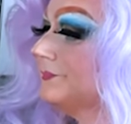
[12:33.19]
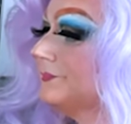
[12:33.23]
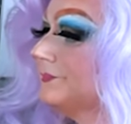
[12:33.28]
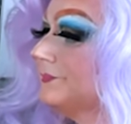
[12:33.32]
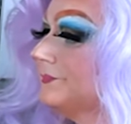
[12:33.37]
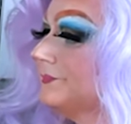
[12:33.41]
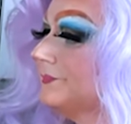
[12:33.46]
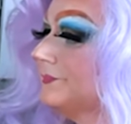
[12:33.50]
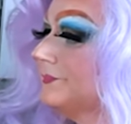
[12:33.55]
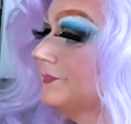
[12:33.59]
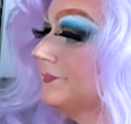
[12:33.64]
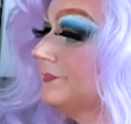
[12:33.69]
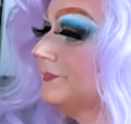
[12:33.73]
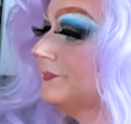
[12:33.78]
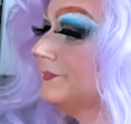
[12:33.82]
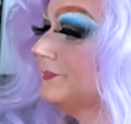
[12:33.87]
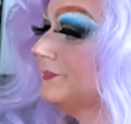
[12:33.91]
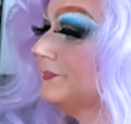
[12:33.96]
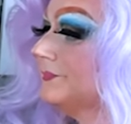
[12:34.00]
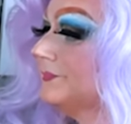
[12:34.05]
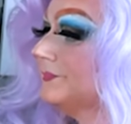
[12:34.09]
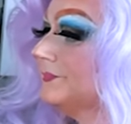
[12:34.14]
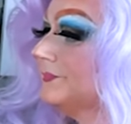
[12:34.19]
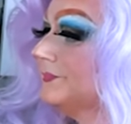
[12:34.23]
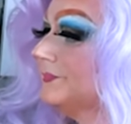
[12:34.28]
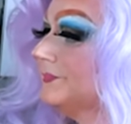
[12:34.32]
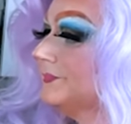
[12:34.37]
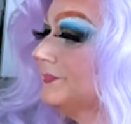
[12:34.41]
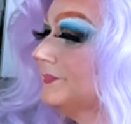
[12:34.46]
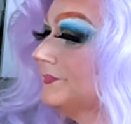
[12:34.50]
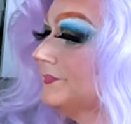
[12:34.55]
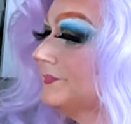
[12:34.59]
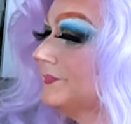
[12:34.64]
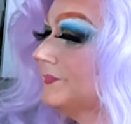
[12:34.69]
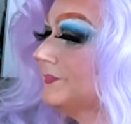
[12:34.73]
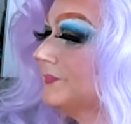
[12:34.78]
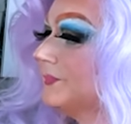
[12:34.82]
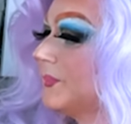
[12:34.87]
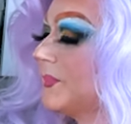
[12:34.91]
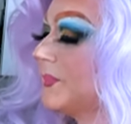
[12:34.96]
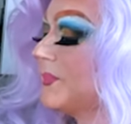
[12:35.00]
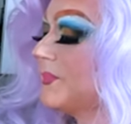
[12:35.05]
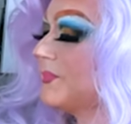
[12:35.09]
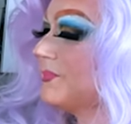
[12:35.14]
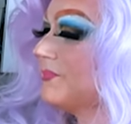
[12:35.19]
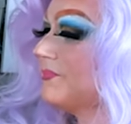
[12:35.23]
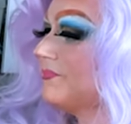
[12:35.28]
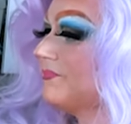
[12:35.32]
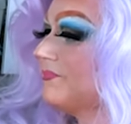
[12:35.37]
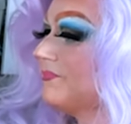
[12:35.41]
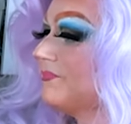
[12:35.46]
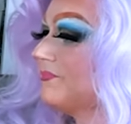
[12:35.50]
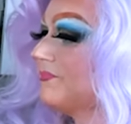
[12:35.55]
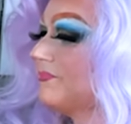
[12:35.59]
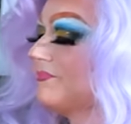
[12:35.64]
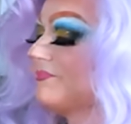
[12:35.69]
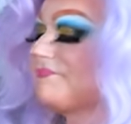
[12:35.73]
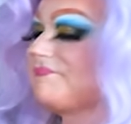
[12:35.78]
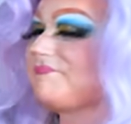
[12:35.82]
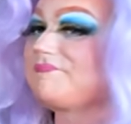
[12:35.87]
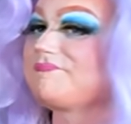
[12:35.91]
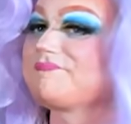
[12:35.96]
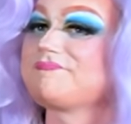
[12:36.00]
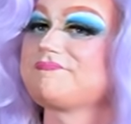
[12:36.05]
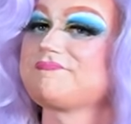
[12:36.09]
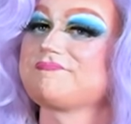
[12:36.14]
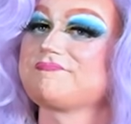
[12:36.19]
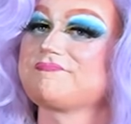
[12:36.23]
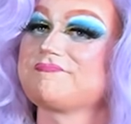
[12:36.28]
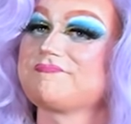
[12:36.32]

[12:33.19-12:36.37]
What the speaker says: The person shown says nothing.